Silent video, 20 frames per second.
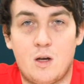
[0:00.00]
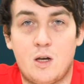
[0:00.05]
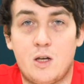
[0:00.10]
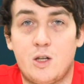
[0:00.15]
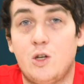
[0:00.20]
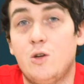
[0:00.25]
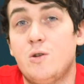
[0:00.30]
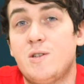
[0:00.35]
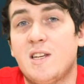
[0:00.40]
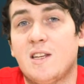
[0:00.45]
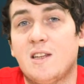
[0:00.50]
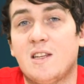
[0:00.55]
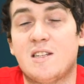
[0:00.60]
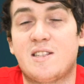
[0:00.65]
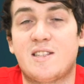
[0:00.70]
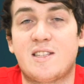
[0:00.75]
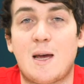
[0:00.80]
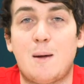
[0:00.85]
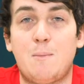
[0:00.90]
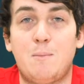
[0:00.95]
Using
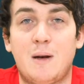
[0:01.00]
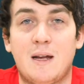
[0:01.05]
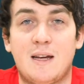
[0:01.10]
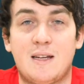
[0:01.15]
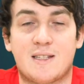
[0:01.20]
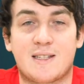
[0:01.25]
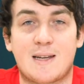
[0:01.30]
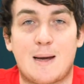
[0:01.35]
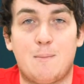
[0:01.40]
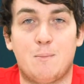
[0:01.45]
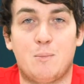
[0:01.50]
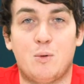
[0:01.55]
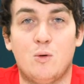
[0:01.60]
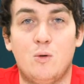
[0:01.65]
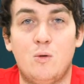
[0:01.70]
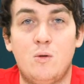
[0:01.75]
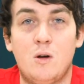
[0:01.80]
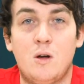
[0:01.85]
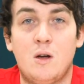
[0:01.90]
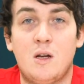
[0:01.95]
this template
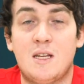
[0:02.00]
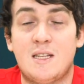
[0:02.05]
sample,